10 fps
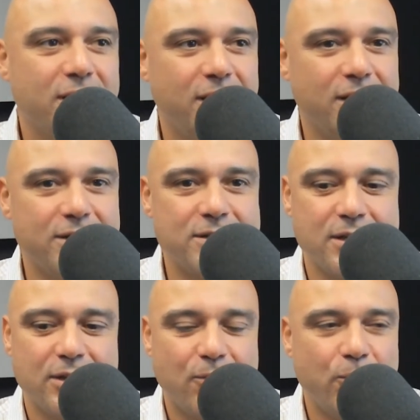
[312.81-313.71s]
It's
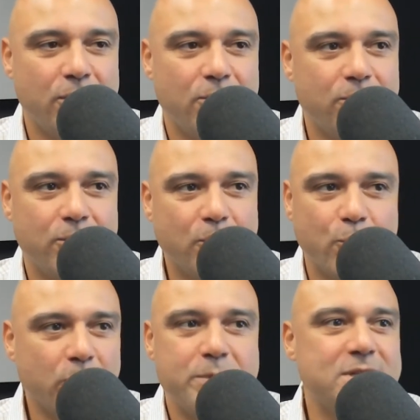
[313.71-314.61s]

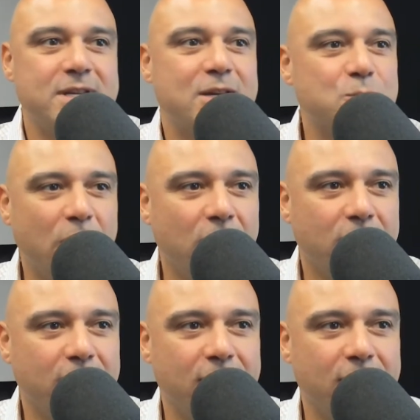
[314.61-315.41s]
we're busy as well,